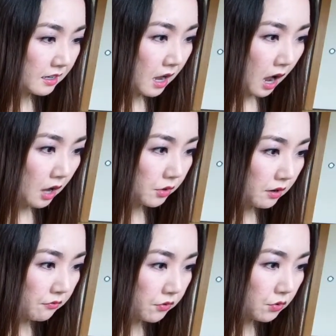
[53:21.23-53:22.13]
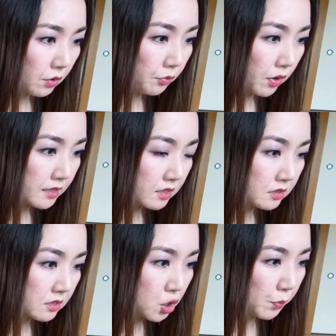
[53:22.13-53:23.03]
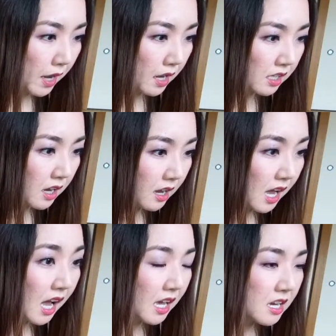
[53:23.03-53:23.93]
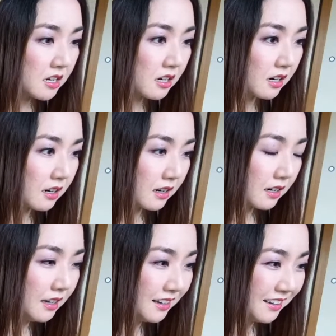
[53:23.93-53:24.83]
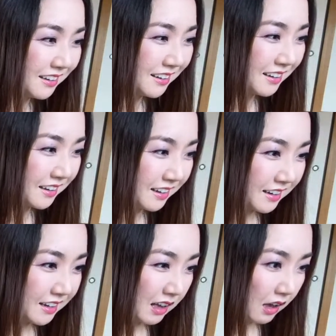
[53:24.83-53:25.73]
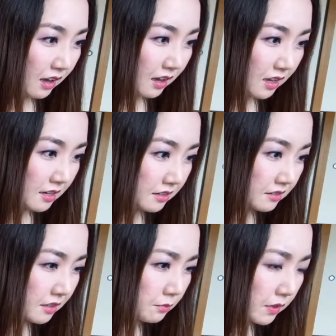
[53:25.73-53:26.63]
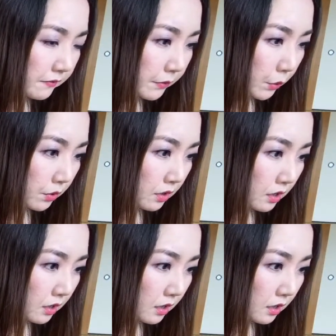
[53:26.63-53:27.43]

How are fuel prices in Japan? Higher! Higher than before.